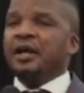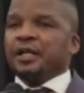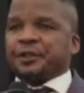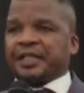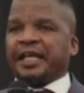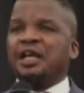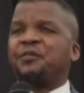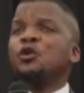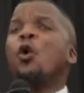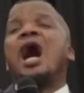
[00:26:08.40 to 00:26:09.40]
you see,
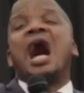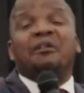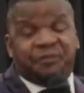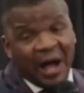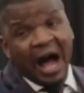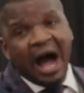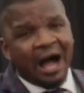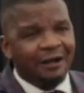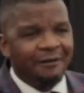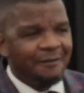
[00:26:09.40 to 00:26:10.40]
if you are afar,
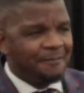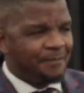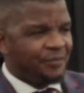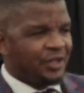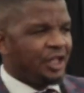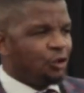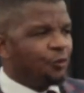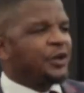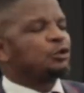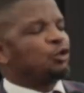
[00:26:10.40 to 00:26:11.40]

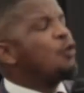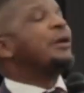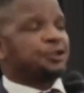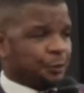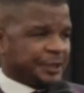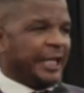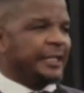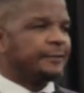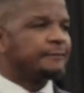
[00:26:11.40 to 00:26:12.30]
you've got too much to say.